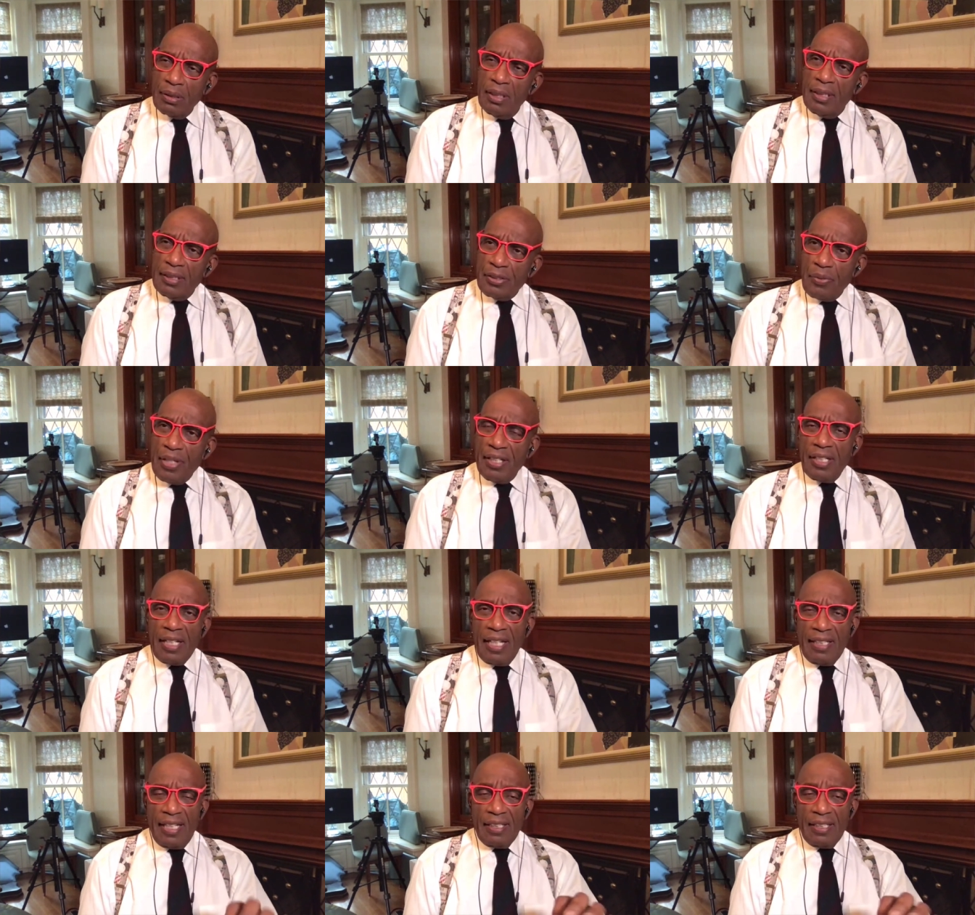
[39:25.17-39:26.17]
So that,
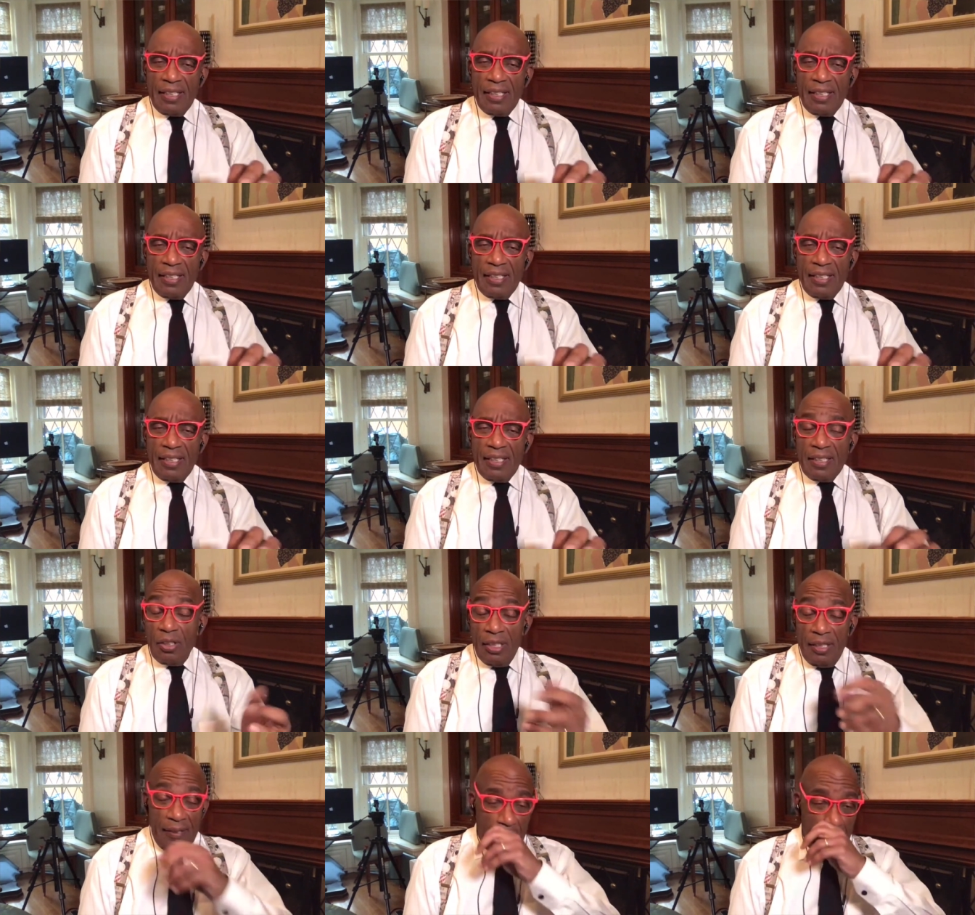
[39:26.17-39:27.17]
uh, and, and look,
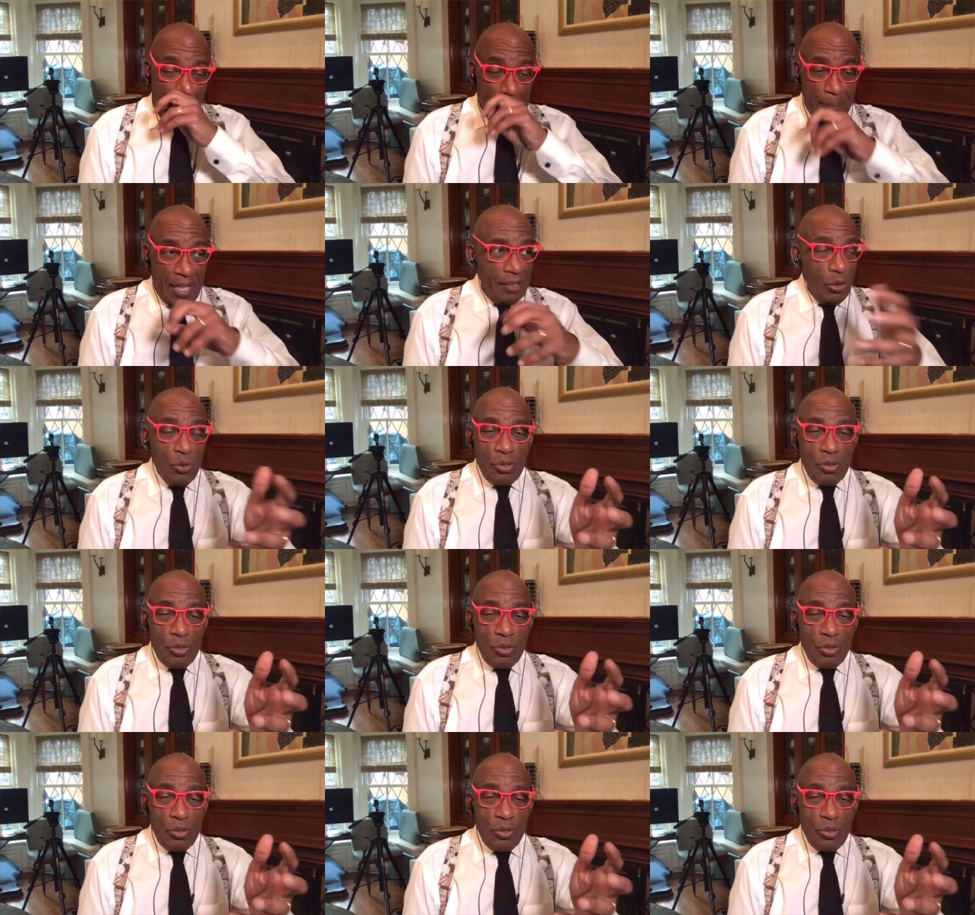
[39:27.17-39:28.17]
I, my
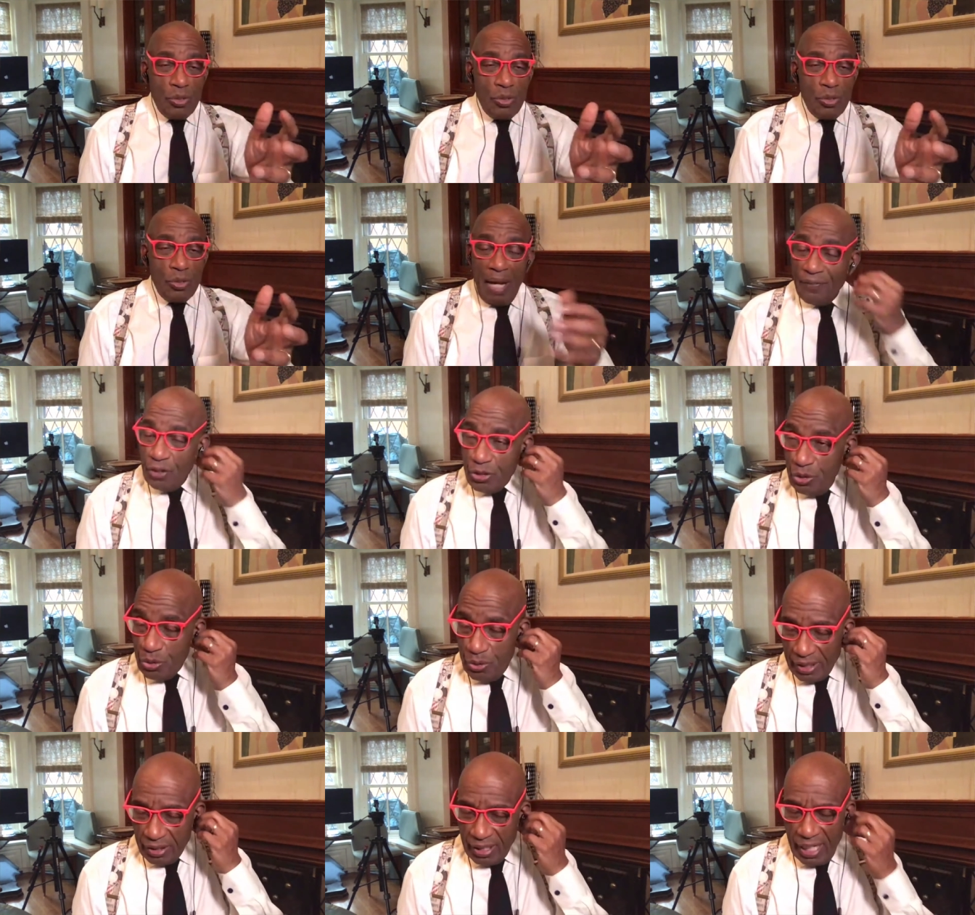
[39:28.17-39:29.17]
news, my first
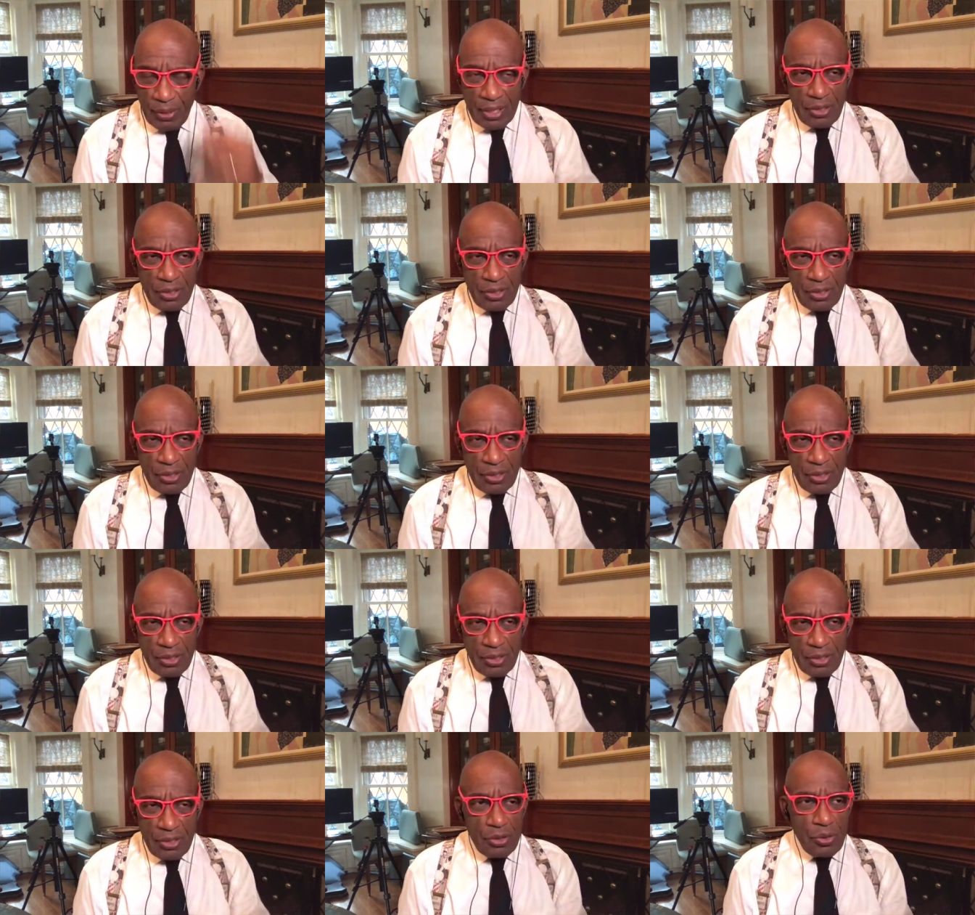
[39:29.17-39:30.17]
news director, God rest
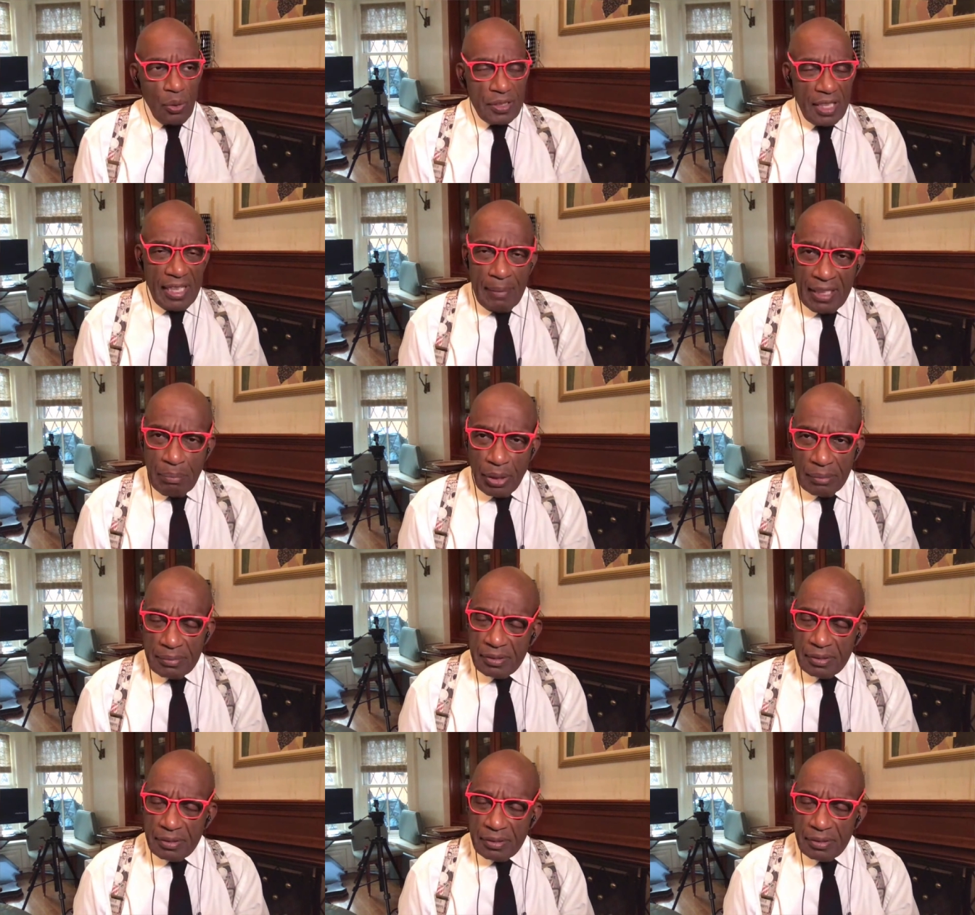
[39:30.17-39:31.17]
his soul, was a guy named Andy
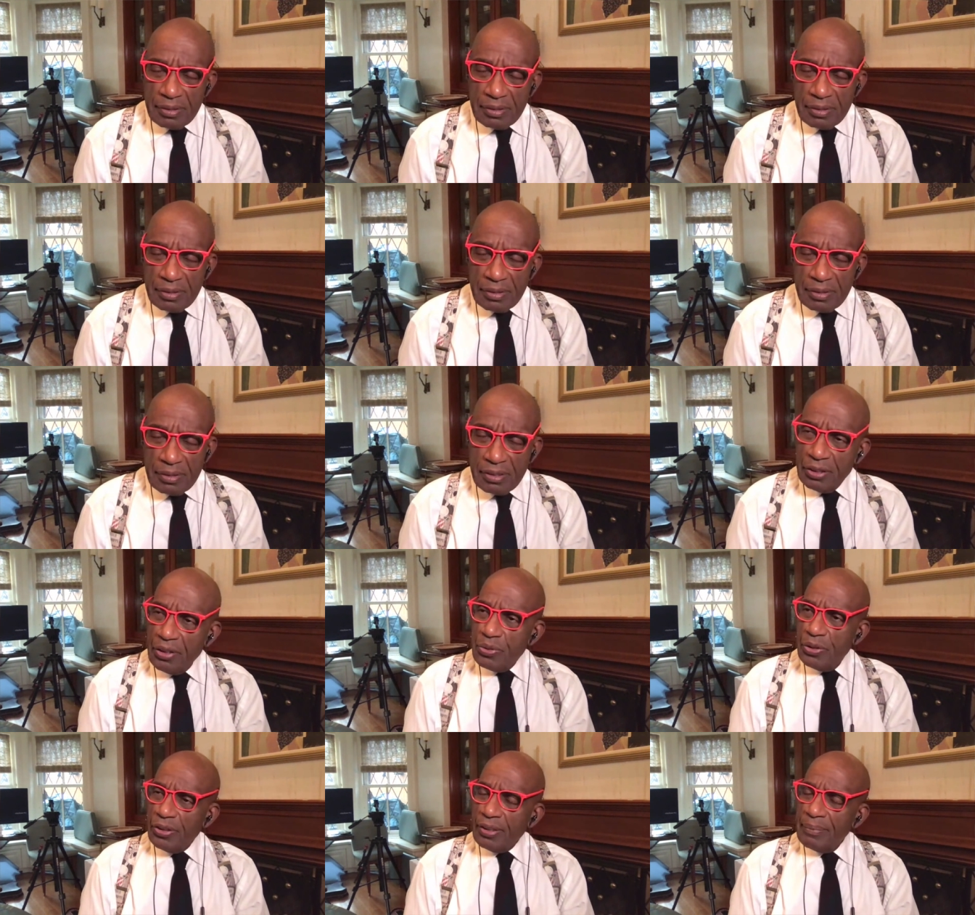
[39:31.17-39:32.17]
Brigham, Syracuse,